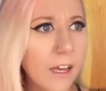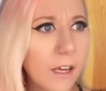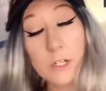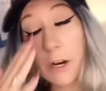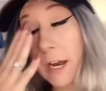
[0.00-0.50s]

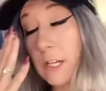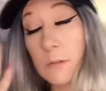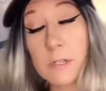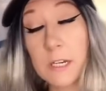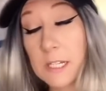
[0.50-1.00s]
Sorry, I just
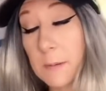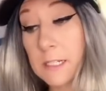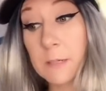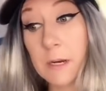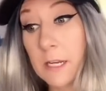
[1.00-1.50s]
wasn't
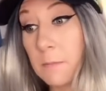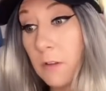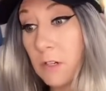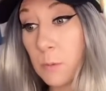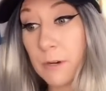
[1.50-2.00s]
expecting my
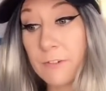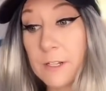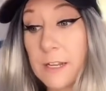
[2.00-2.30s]
mother's boyfriend's